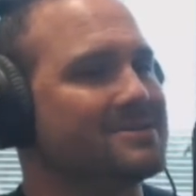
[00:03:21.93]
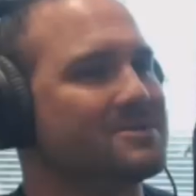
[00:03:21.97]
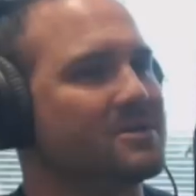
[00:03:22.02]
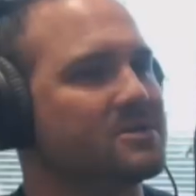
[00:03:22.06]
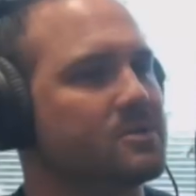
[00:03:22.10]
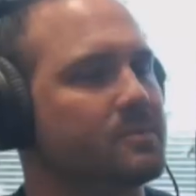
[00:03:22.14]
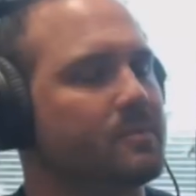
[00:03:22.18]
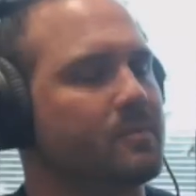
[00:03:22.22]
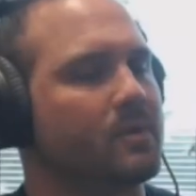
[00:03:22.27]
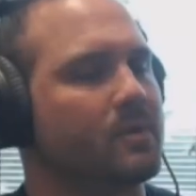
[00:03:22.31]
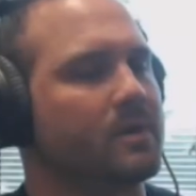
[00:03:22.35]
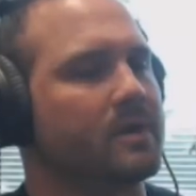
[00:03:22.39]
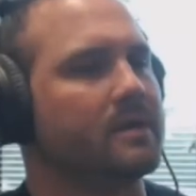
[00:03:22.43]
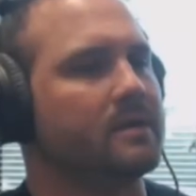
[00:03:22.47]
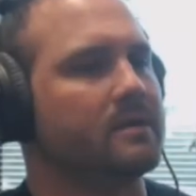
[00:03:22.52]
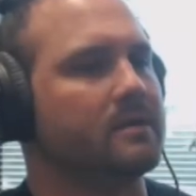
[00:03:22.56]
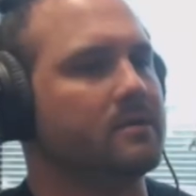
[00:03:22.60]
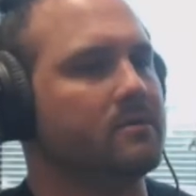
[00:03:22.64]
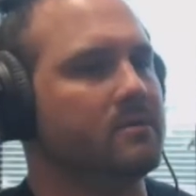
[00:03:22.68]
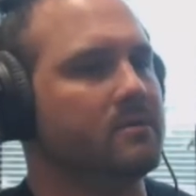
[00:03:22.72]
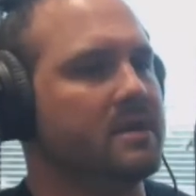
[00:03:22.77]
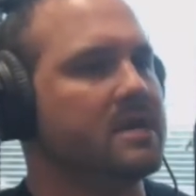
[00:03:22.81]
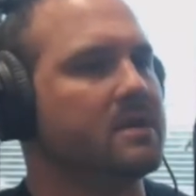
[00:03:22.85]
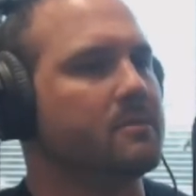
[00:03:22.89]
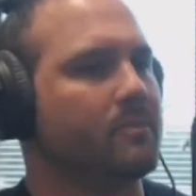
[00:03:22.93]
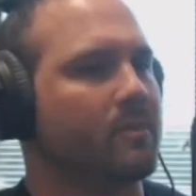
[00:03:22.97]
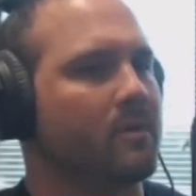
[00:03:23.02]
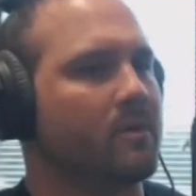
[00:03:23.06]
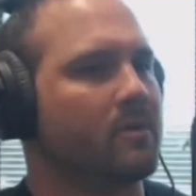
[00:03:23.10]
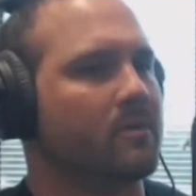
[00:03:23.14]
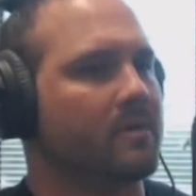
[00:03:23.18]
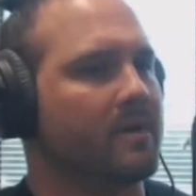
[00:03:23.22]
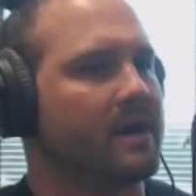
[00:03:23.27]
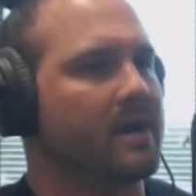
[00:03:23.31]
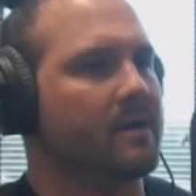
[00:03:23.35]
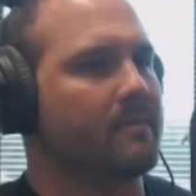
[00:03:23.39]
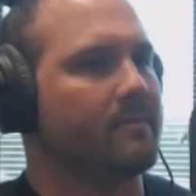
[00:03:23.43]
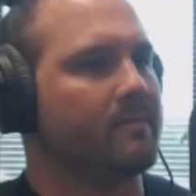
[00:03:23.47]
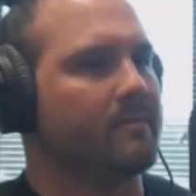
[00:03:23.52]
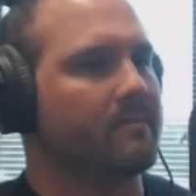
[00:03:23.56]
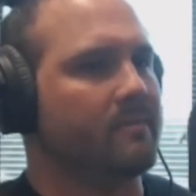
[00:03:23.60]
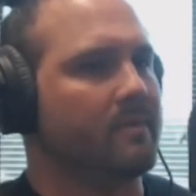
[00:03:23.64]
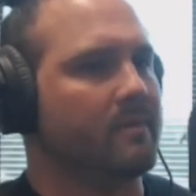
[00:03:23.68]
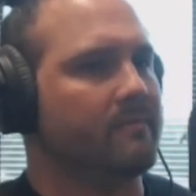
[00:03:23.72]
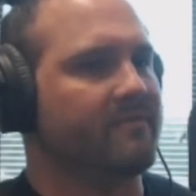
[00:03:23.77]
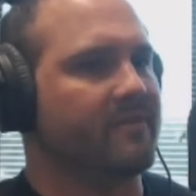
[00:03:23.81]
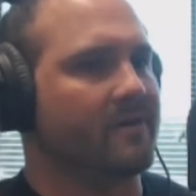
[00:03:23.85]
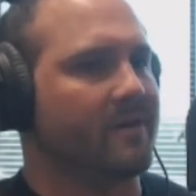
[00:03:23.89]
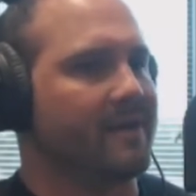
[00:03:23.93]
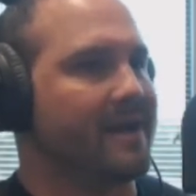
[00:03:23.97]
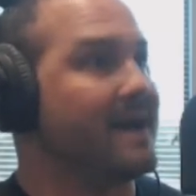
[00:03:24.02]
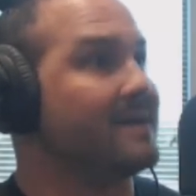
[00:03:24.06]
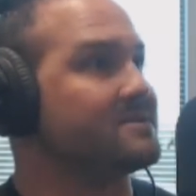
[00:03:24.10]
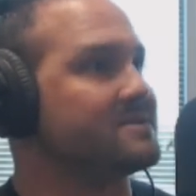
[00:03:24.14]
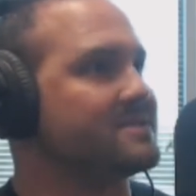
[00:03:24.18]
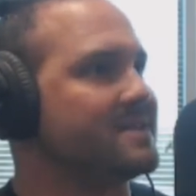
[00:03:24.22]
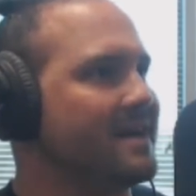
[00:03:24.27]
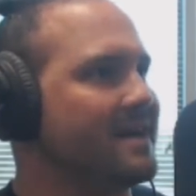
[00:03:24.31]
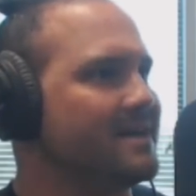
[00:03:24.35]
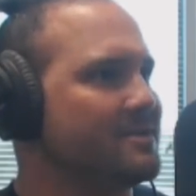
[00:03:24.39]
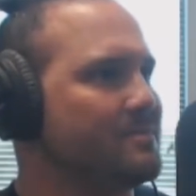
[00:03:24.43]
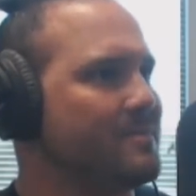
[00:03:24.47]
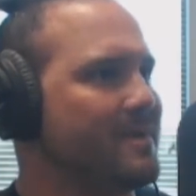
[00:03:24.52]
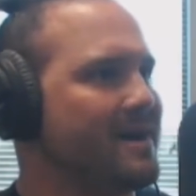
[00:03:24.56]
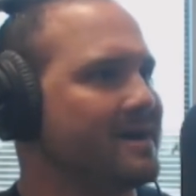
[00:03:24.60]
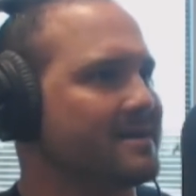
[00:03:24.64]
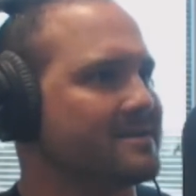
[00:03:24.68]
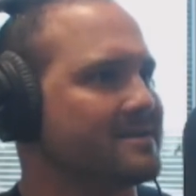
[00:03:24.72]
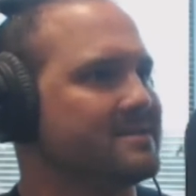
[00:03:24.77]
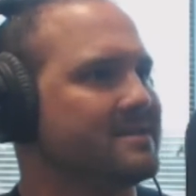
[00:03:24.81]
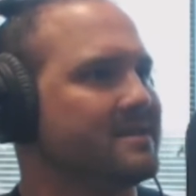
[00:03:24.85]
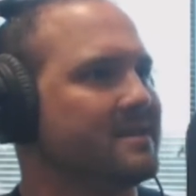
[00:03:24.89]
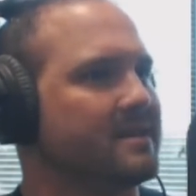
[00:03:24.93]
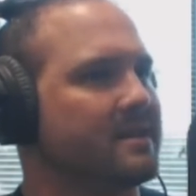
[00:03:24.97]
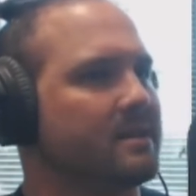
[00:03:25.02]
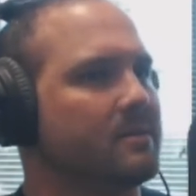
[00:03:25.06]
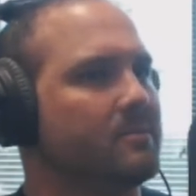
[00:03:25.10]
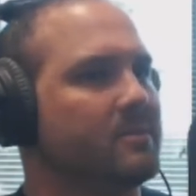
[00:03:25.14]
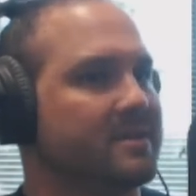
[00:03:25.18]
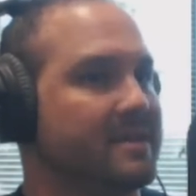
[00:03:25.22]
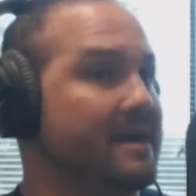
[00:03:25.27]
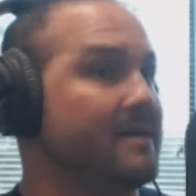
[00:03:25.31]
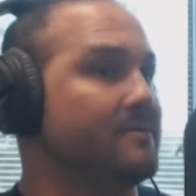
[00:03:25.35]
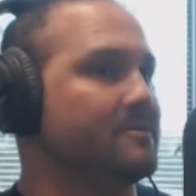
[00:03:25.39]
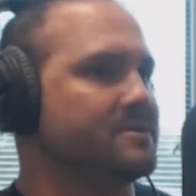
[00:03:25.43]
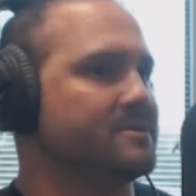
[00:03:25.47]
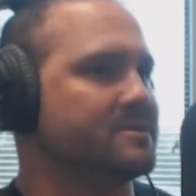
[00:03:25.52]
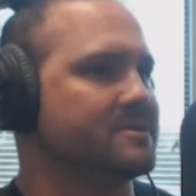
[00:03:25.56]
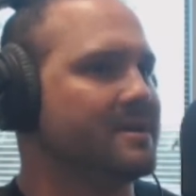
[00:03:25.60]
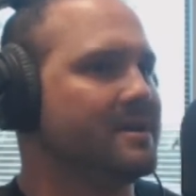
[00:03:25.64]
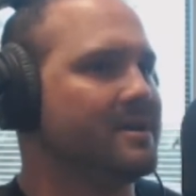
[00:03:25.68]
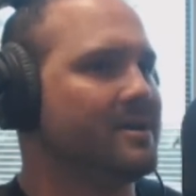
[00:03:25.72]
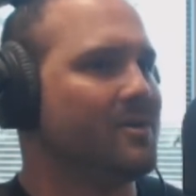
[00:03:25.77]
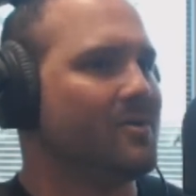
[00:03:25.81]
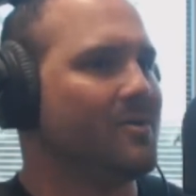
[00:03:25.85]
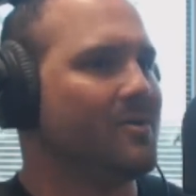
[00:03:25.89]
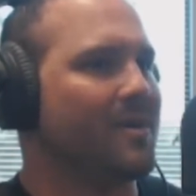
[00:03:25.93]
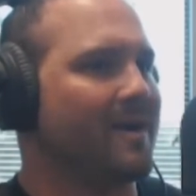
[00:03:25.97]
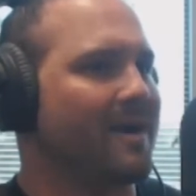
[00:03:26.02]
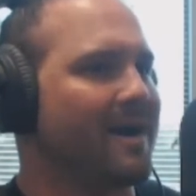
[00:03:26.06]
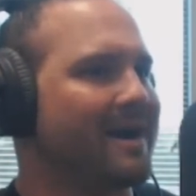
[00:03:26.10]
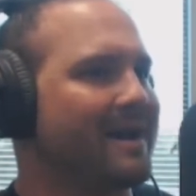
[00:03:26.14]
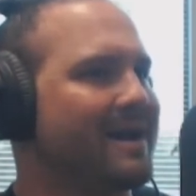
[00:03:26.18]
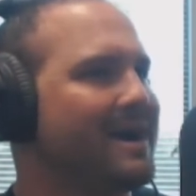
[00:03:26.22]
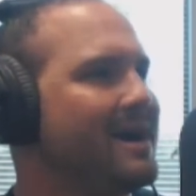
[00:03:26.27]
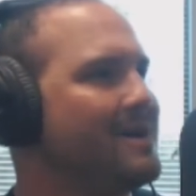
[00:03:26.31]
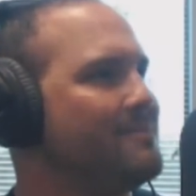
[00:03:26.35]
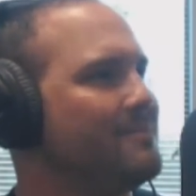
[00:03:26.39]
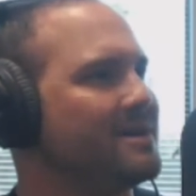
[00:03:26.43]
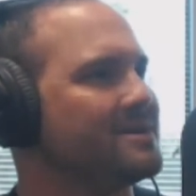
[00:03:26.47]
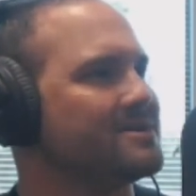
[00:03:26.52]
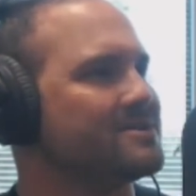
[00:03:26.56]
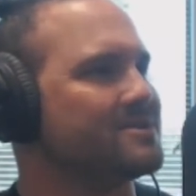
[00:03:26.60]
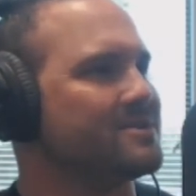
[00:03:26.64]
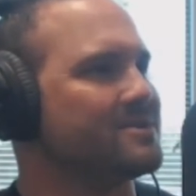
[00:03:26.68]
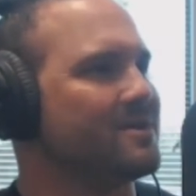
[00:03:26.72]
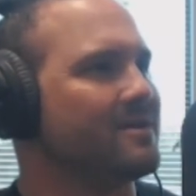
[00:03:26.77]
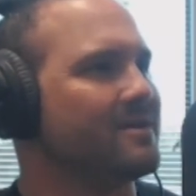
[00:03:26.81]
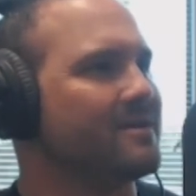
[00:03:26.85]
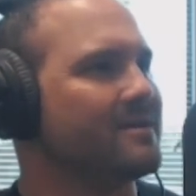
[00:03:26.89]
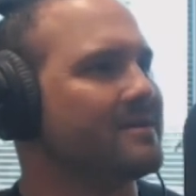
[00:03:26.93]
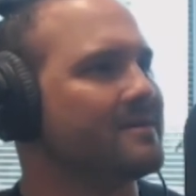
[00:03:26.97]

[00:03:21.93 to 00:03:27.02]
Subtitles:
So it's a pretty unique program, very outside the box thinking, but that was where I got my start.